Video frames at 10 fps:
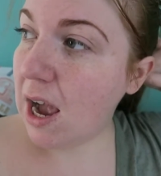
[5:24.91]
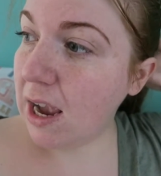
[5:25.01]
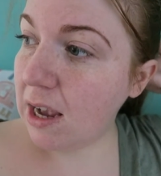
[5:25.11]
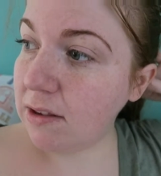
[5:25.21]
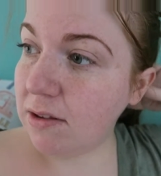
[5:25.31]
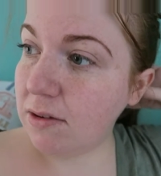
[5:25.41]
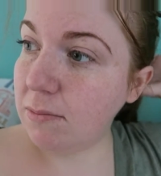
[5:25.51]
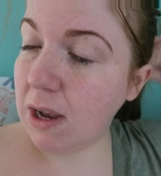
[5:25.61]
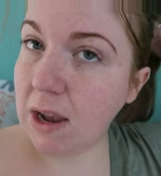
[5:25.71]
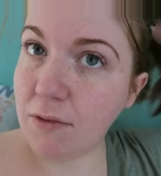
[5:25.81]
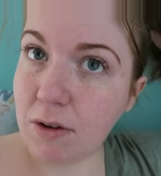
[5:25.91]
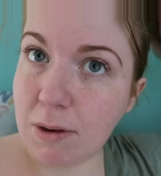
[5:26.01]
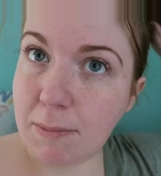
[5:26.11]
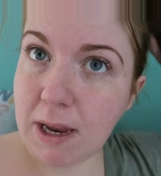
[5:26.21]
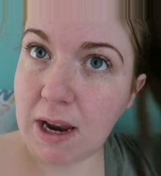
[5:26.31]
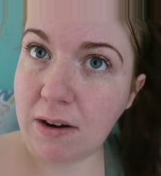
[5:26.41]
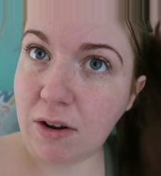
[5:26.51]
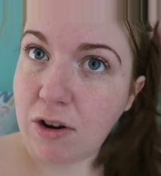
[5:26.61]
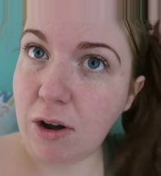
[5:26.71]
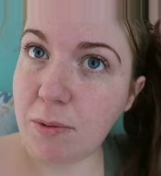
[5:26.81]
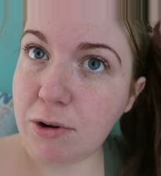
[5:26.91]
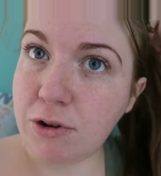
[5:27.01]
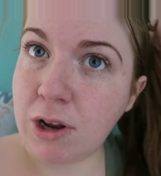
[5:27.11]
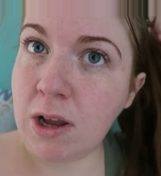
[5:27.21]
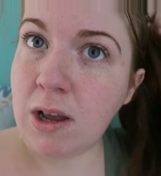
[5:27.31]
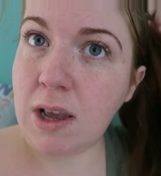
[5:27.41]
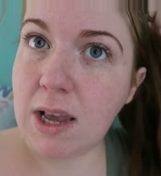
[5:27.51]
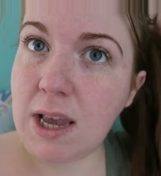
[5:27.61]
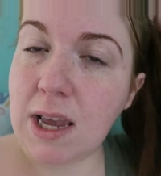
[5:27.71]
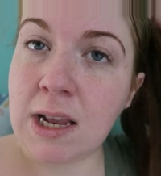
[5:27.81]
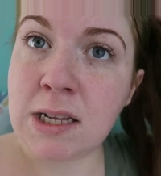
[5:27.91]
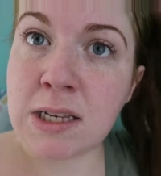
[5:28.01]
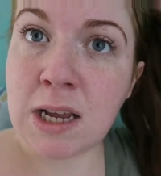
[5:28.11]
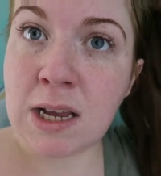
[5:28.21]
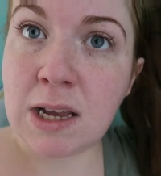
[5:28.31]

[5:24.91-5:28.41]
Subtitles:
I have some in my airing cupboard, and